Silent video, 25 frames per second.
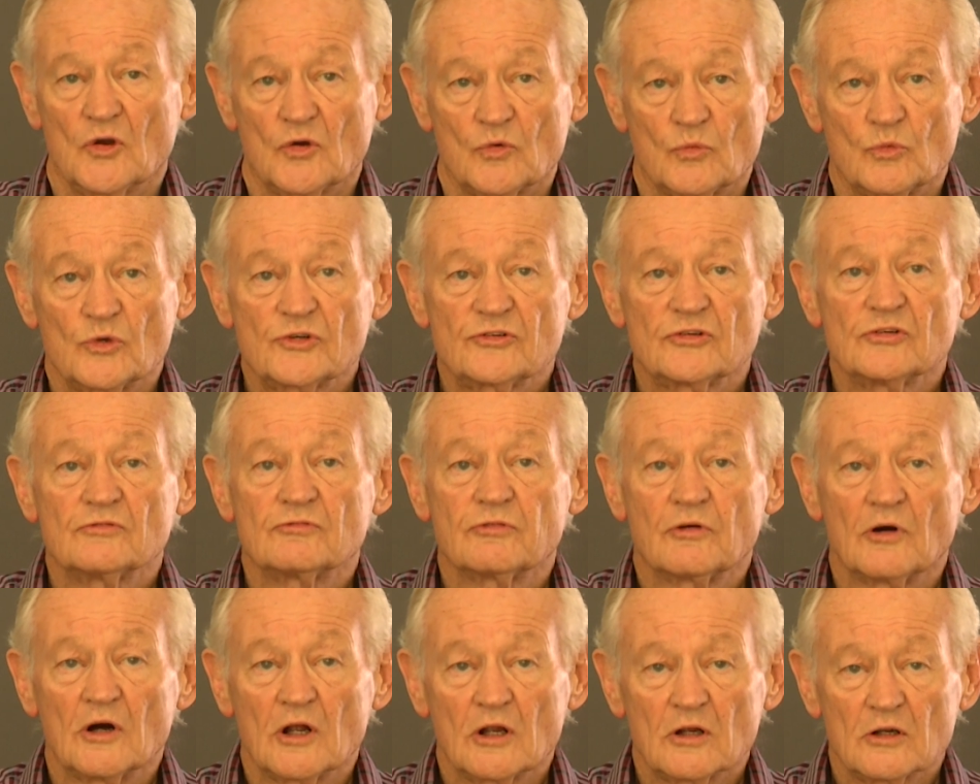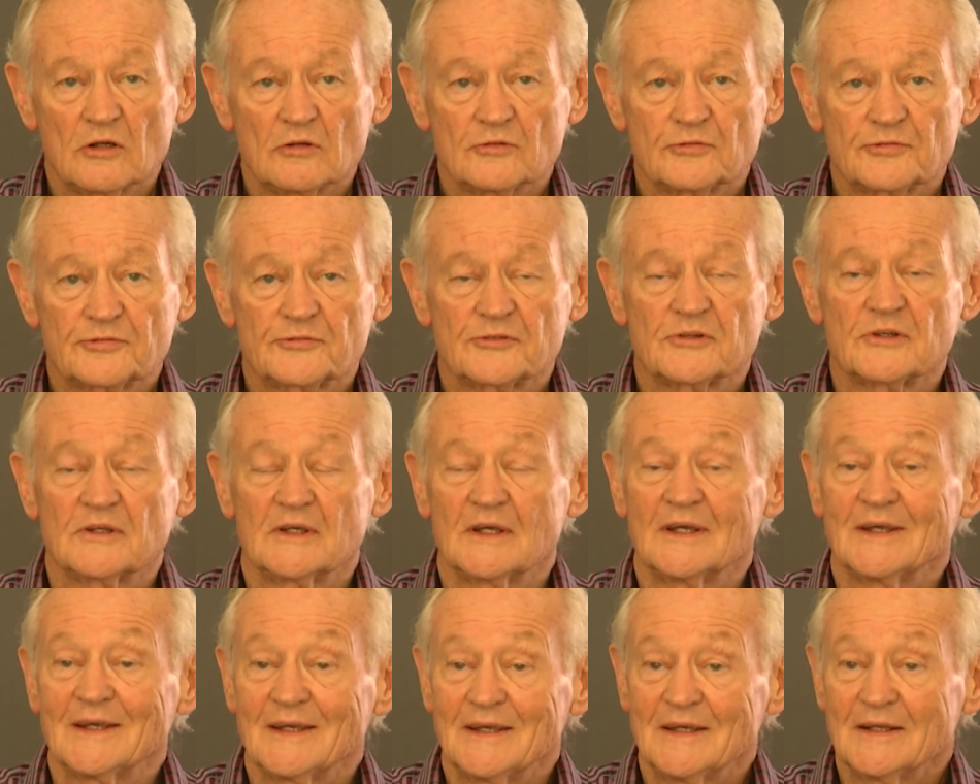which evolved
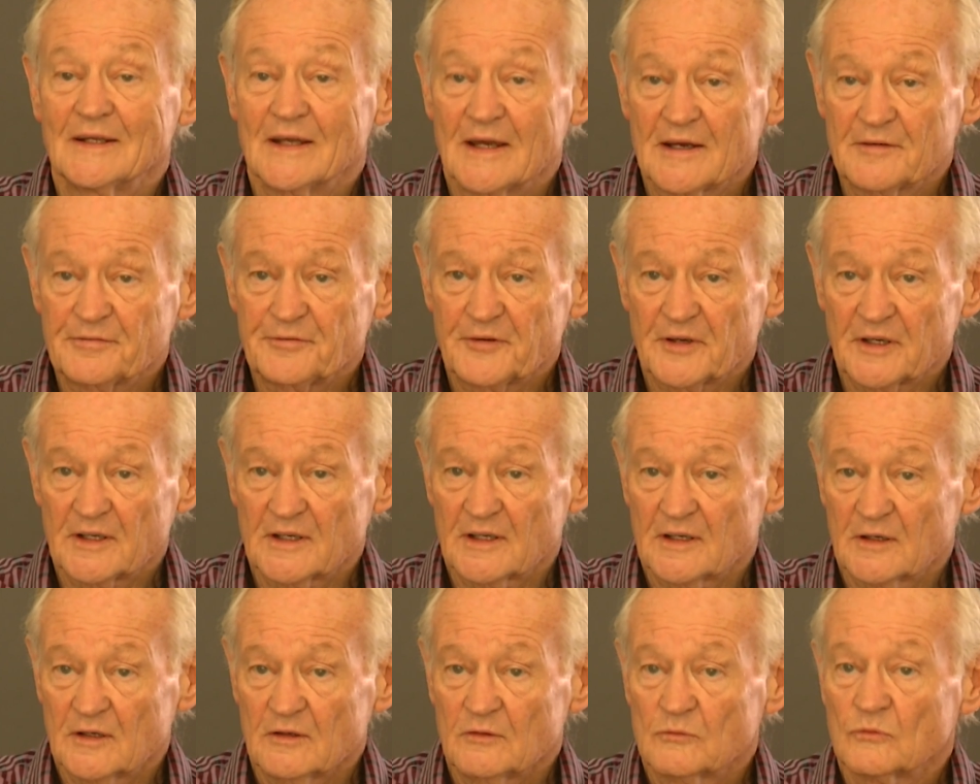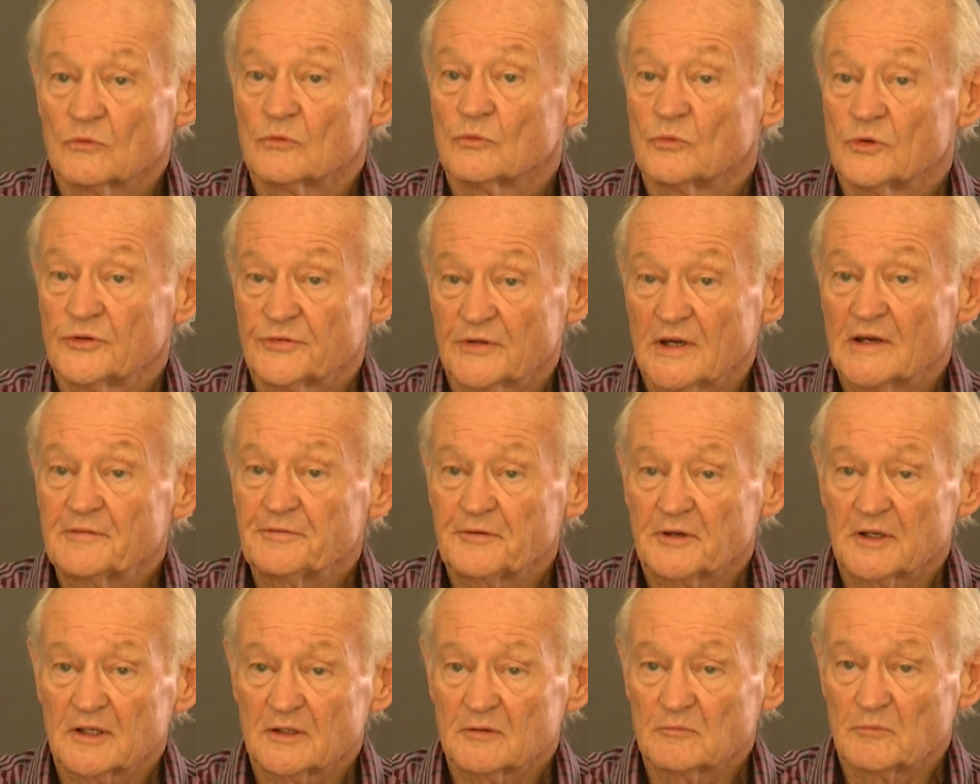in Africa with
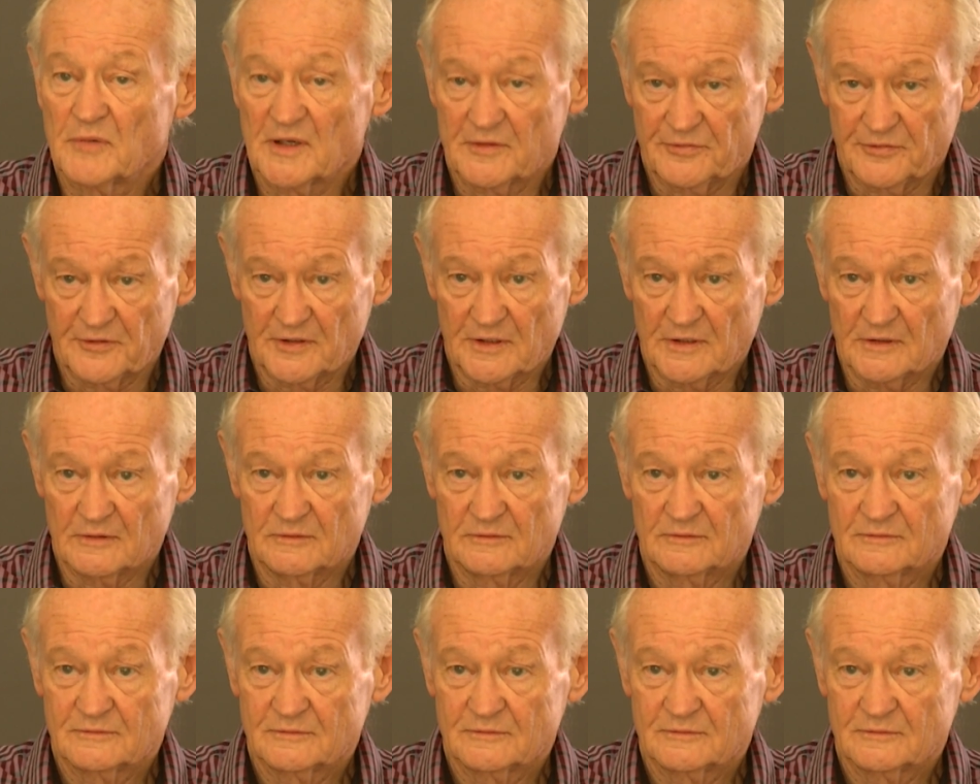African buffalo.